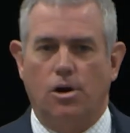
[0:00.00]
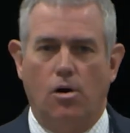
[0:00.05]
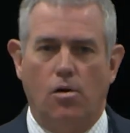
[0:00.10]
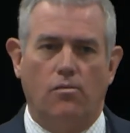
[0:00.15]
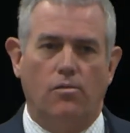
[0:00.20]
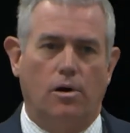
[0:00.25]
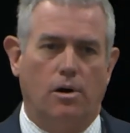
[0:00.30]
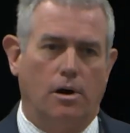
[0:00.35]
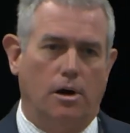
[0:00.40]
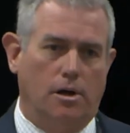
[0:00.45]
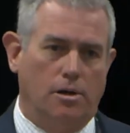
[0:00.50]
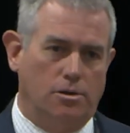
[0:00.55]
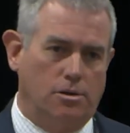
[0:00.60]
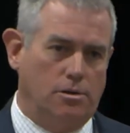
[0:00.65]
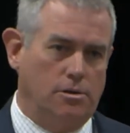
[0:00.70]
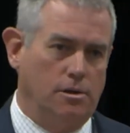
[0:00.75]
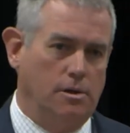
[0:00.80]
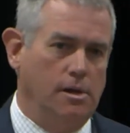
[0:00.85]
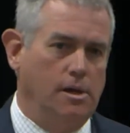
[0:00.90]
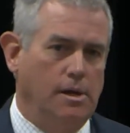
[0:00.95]
over
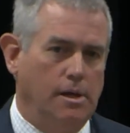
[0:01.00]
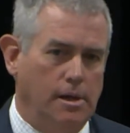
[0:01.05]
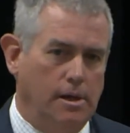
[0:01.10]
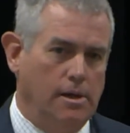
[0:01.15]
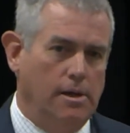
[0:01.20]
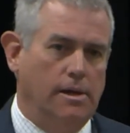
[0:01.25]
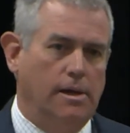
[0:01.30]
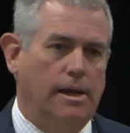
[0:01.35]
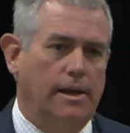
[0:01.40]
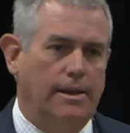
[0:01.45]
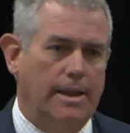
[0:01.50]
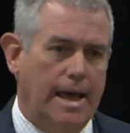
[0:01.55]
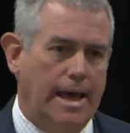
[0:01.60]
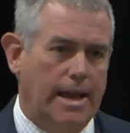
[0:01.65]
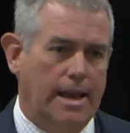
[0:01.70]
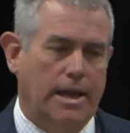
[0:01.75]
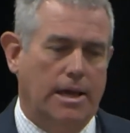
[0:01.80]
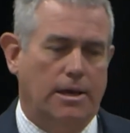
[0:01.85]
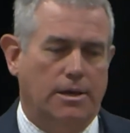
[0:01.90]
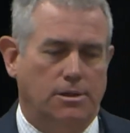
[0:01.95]
us, and
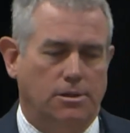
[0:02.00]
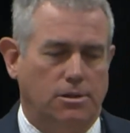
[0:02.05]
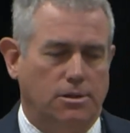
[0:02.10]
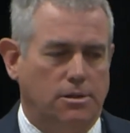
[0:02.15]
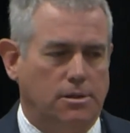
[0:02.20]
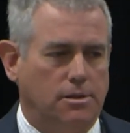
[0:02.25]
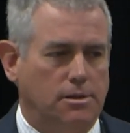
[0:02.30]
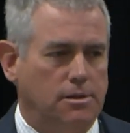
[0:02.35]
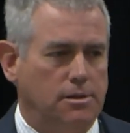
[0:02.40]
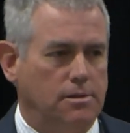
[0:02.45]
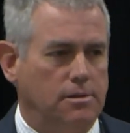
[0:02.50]
that is